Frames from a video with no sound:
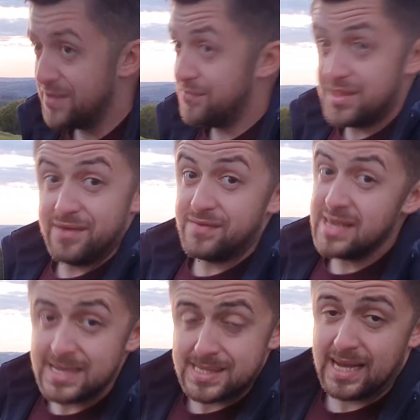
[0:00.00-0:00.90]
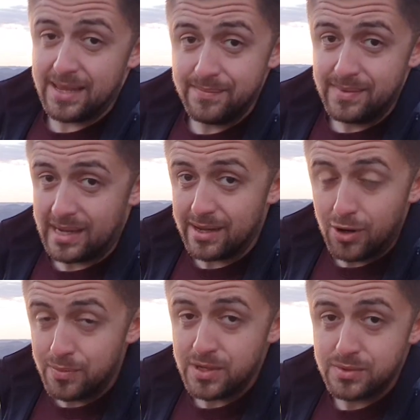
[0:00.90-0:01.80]
Whenever he has time. I
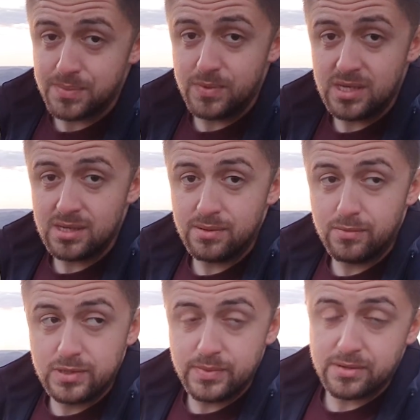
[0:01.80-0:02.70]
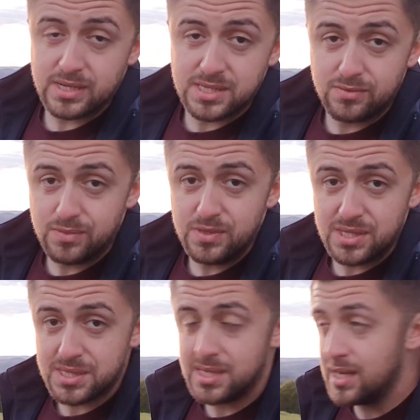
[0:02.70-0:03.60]
hoped he will be racing with me
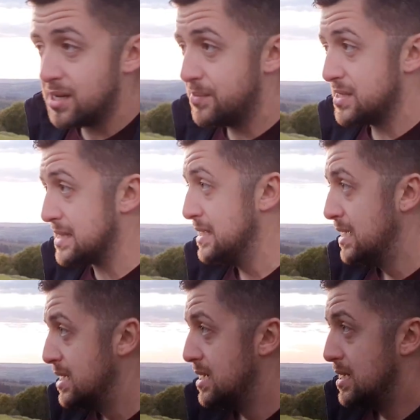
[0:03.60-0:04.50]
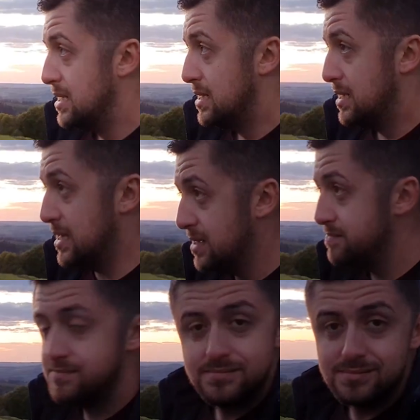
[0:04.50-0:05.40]
this year, but
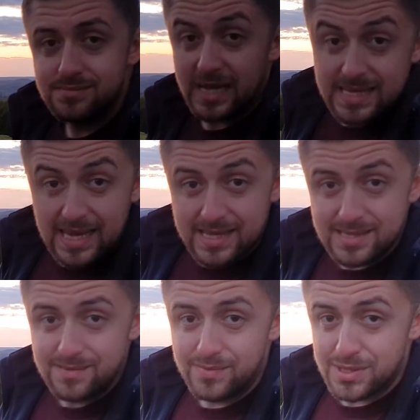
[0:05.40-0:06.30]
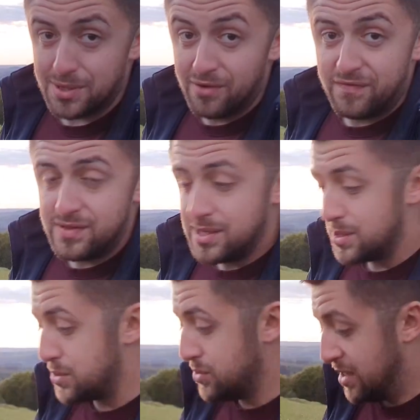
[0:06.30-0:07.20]
not yet, but hopefully
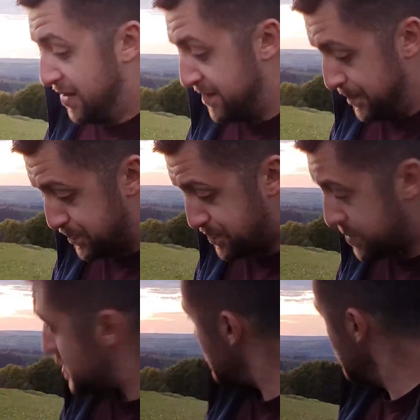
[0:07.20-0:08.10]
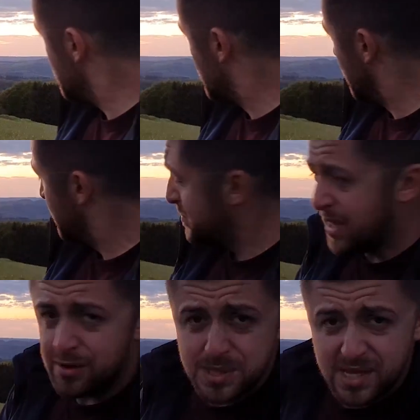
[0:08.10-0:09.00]
soon enough. So
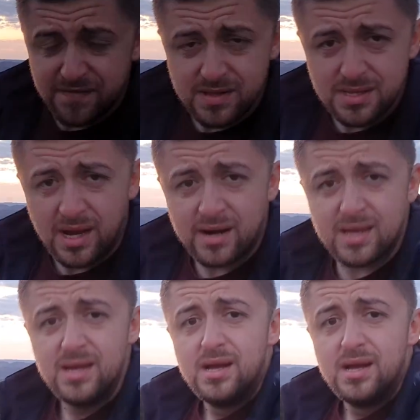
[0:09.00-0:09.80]
now it's definitely dark.